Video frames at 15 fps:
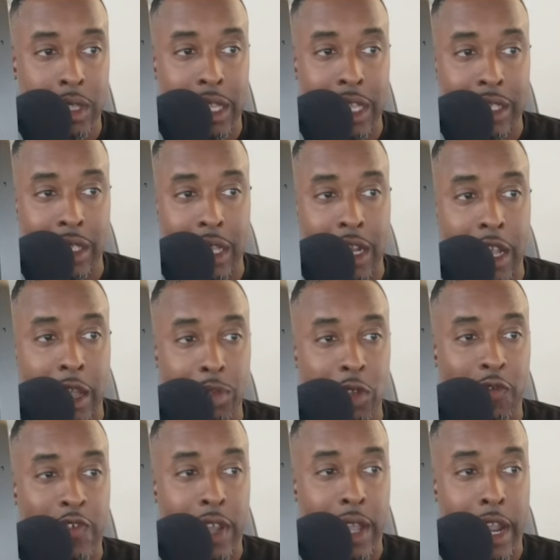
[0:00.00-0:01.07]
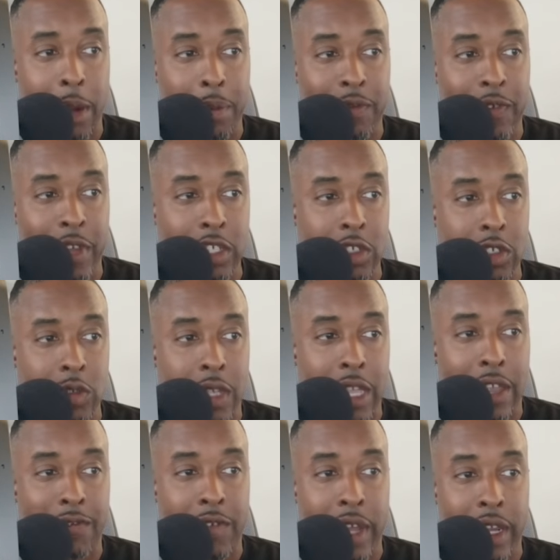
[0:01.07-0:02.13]
LinkedIn helps you hire professionals you
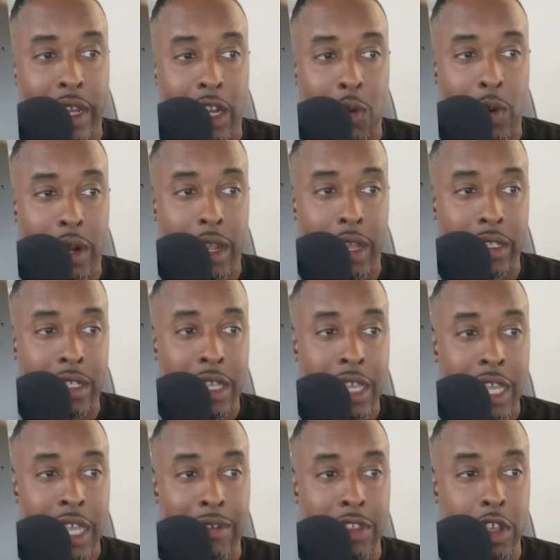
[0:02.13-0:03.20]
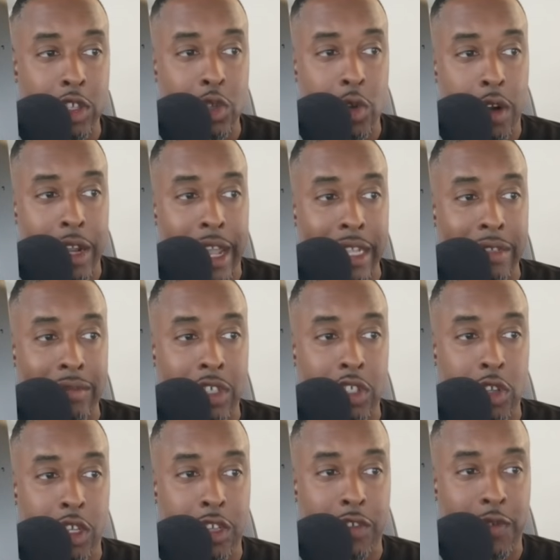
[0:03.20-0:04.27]
can't find anywhere else, even those who aren't actively
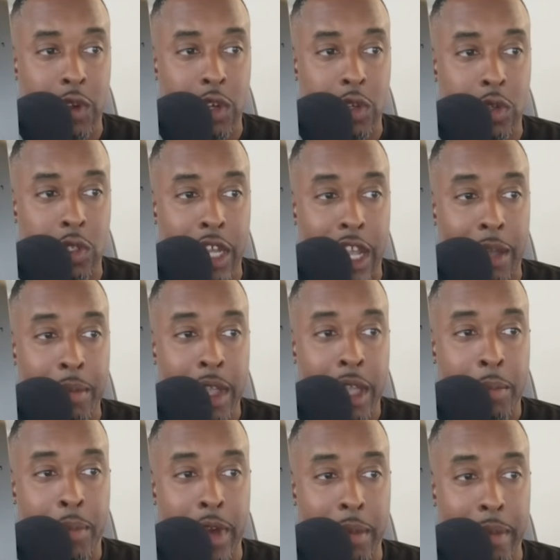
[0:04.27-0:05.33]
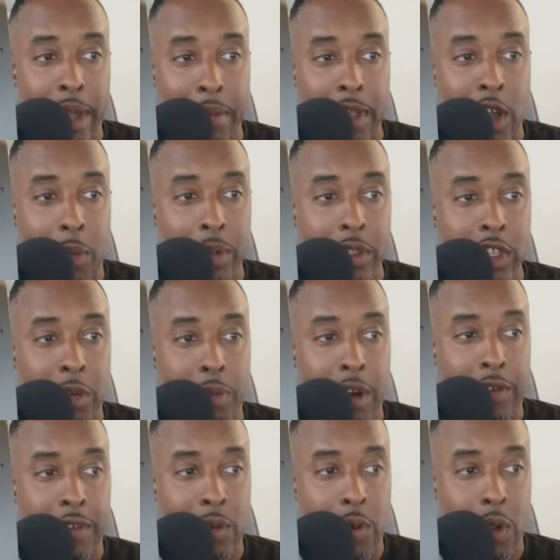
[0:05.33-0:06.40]
searching for a new job, but might be open to the
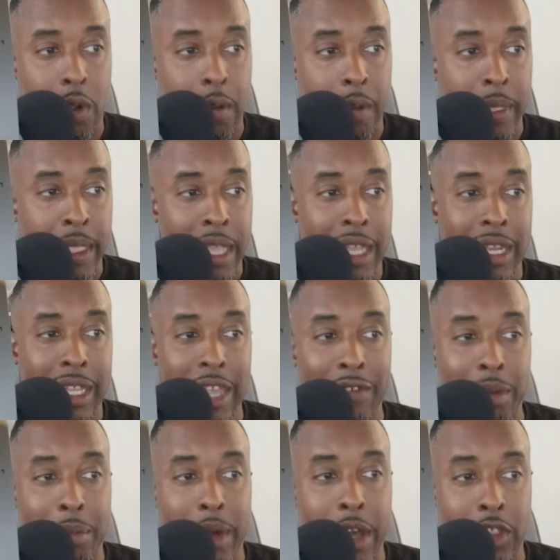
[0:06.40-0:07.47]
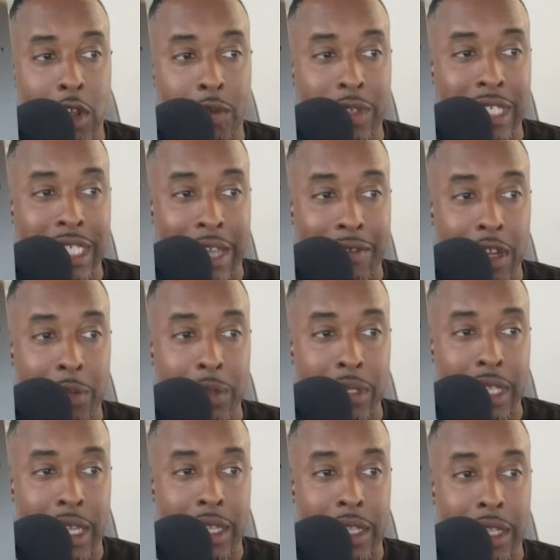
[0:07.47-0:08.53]
perfect role. In a given month, over 70%
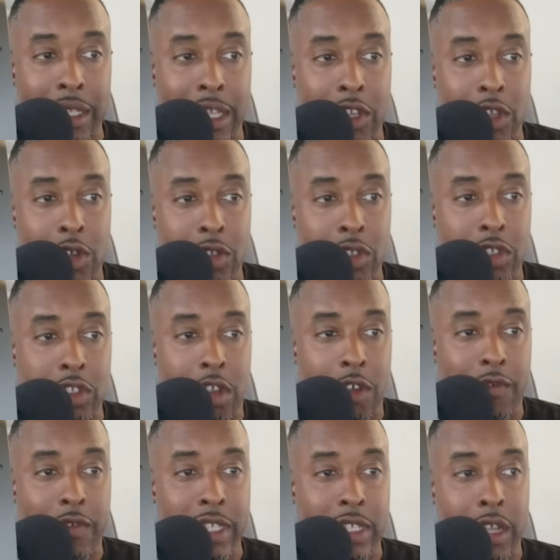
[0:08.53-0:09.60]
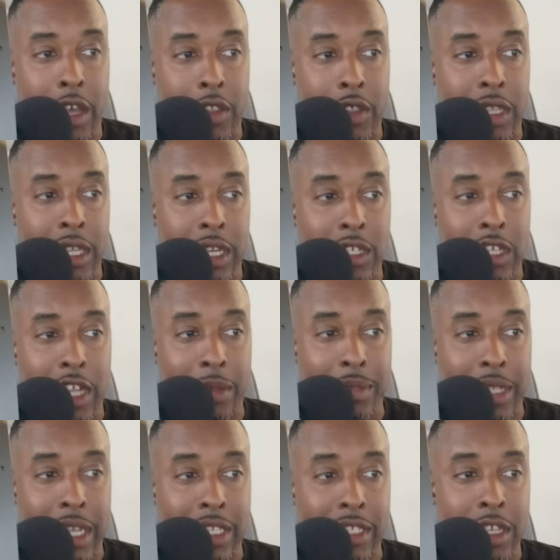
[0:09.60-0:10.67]
of LinkedIn users don't visit other leading job
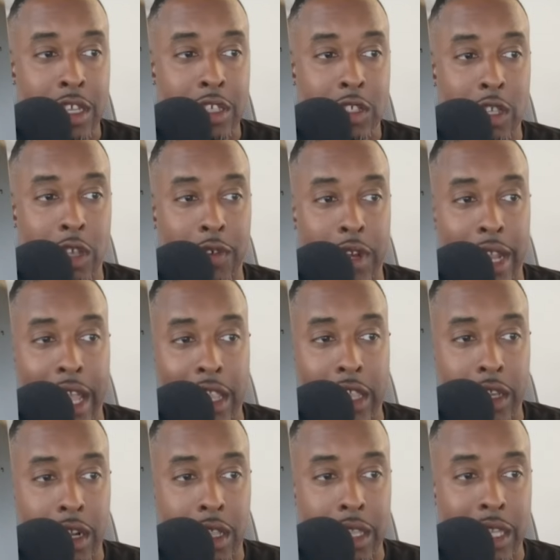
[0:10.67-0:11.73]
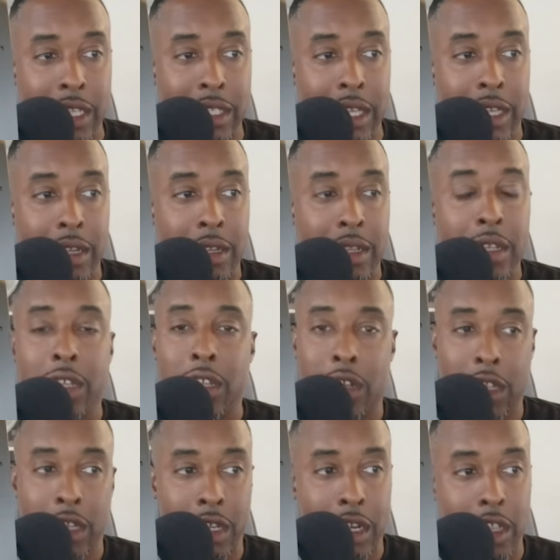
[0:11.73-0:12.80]
sites. So if you're not looking on LinkedIn,
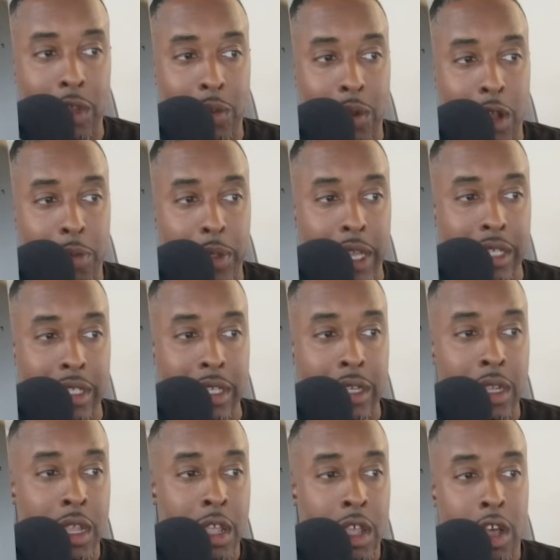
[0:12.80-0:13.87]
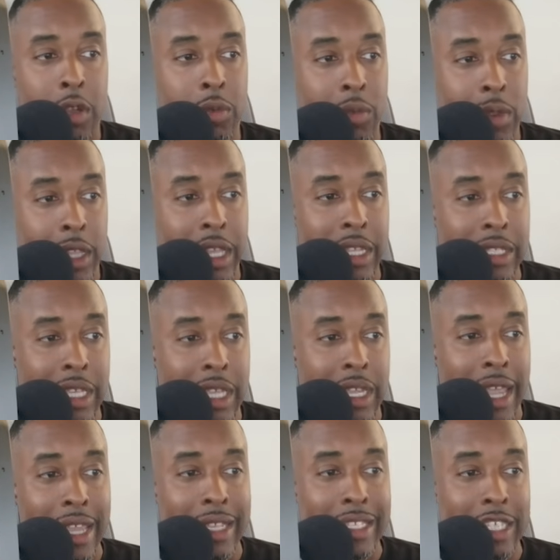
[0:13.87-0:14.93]
you're looking in the wrong place. On
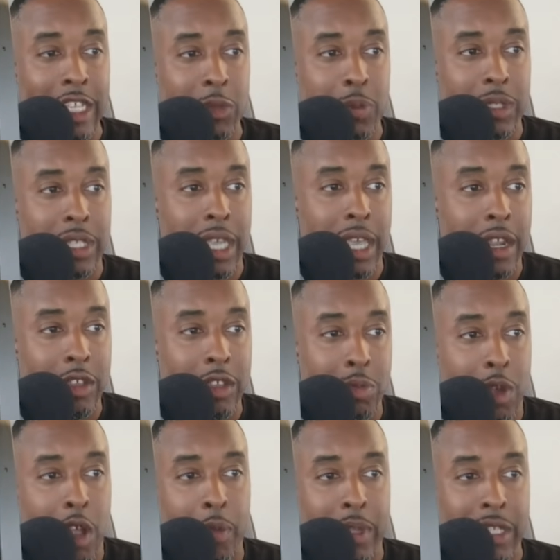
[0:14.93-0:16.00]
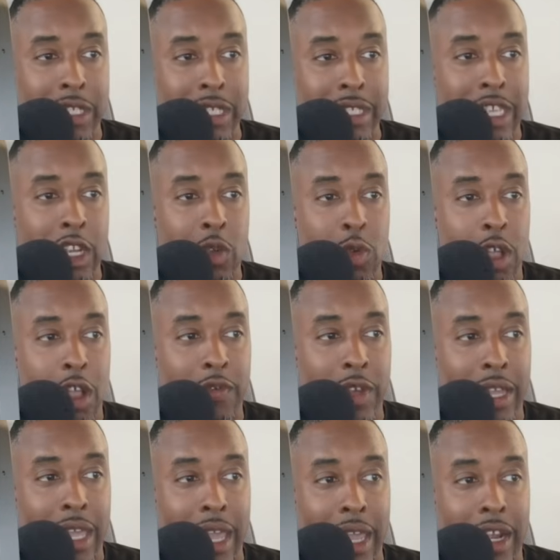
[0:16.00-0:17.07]
LinkedIn, 86% of small businesses get a
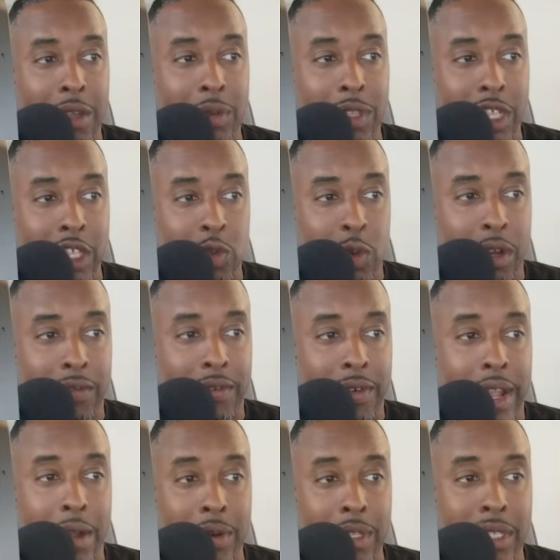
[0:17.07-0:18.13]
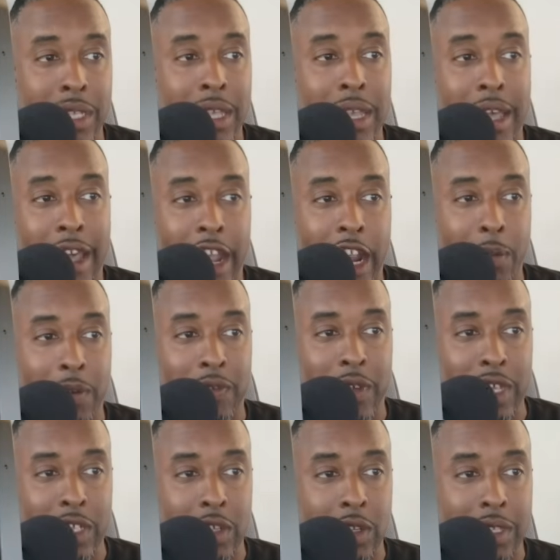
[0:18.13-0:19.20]
qualified candidate within 24 hours. Hire
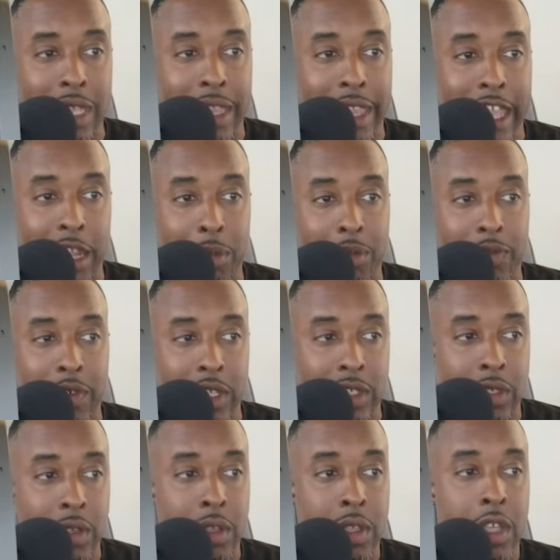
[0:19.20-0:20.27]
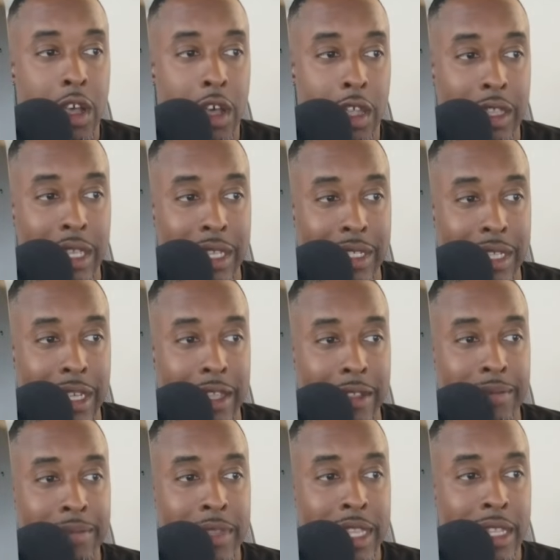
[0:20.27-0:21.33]
professionals like a professional on
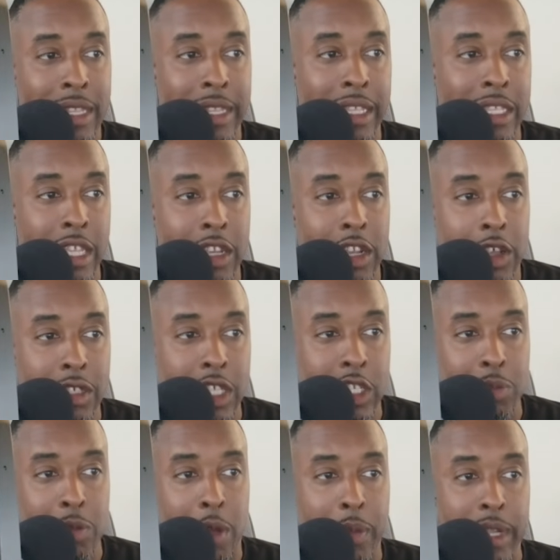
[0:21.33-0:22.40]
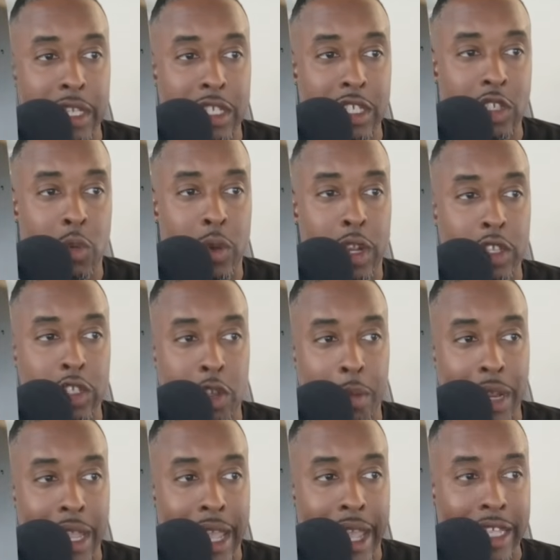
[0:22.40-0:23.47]
LinkedIn. LinkedIn knows that small businesses are wearing so
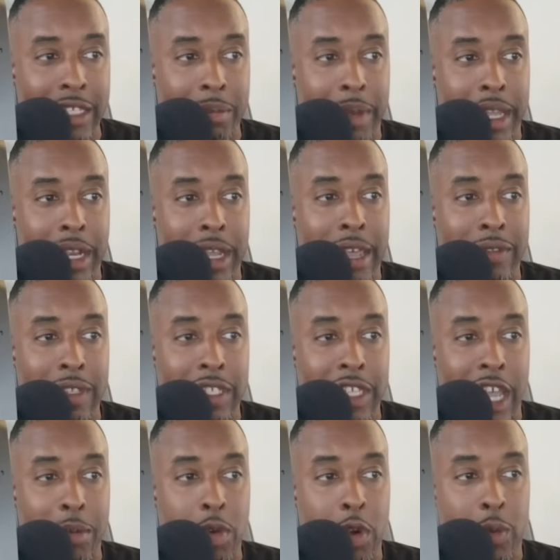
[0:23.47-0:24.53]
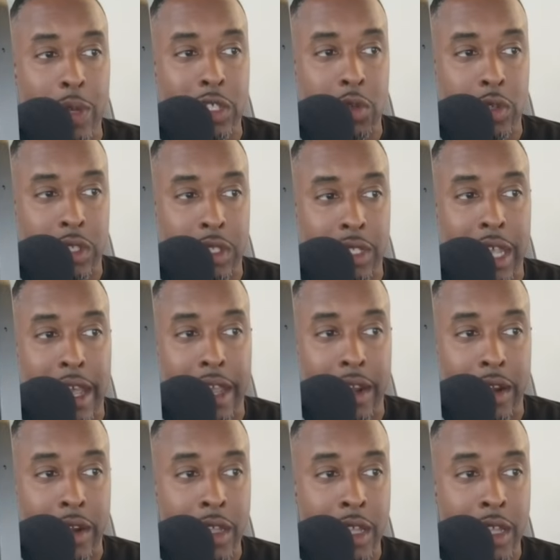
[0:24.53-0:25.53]
many hats and might not have the time or resources to hire.